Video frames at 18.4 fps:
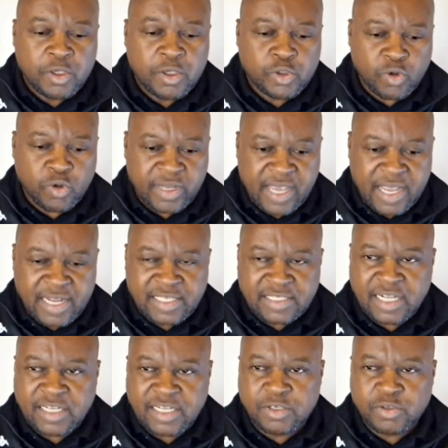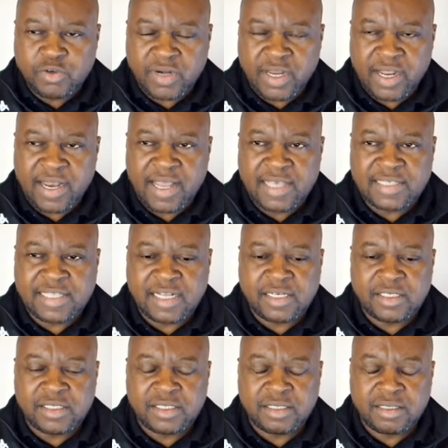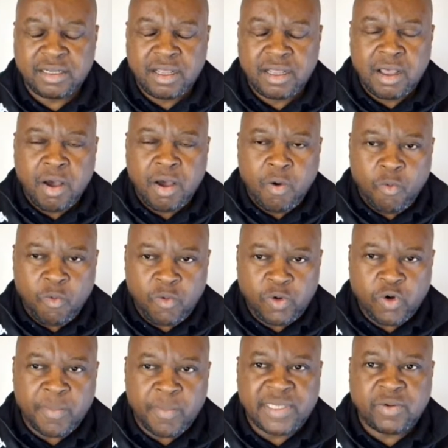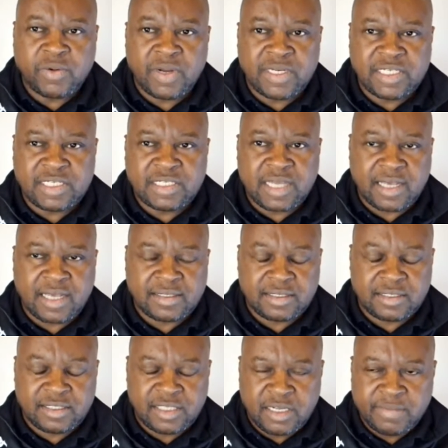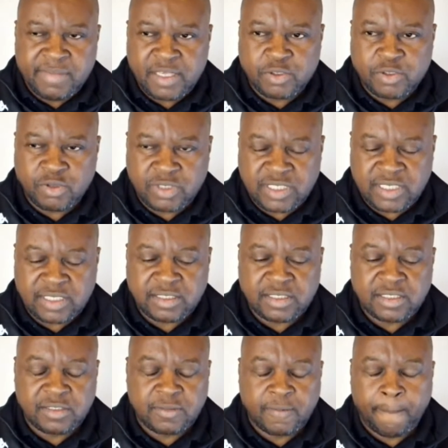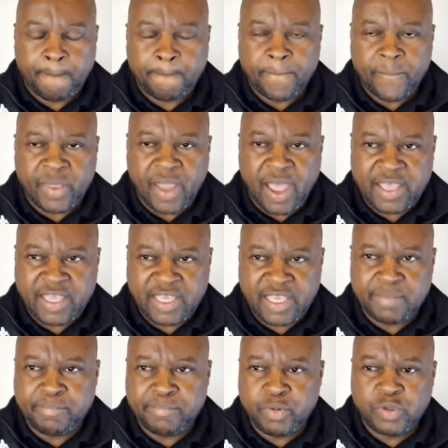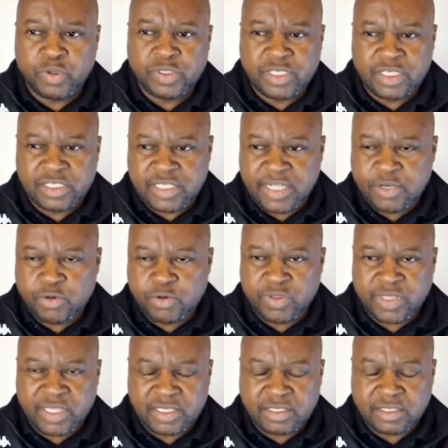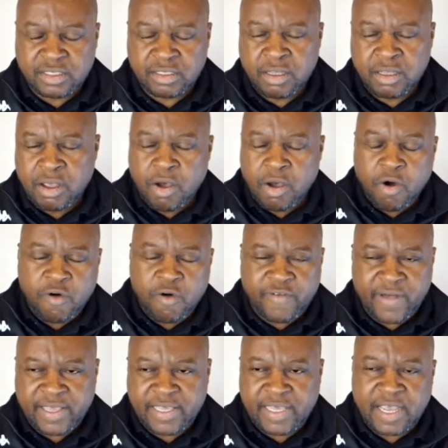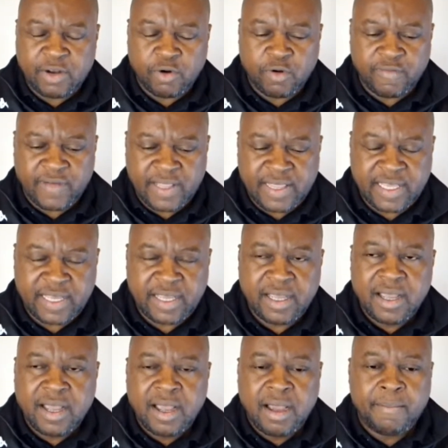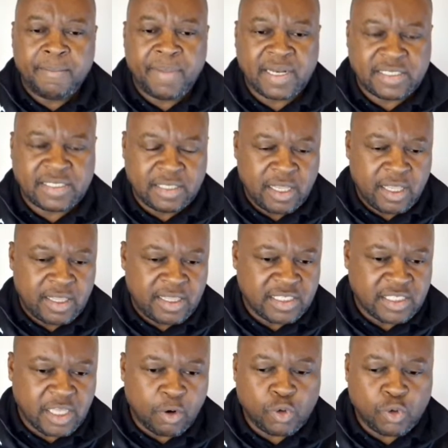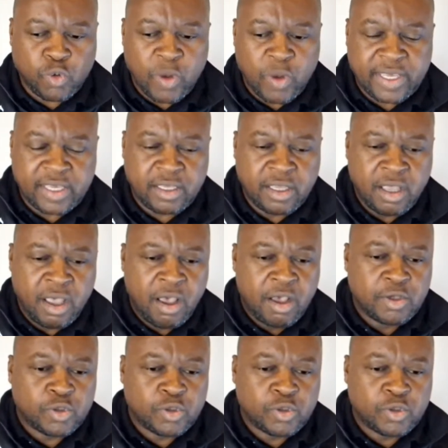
So Ken is starting to realize that no matter what he does, it makes no sense. He can build his little things over here and over there, but things are not working.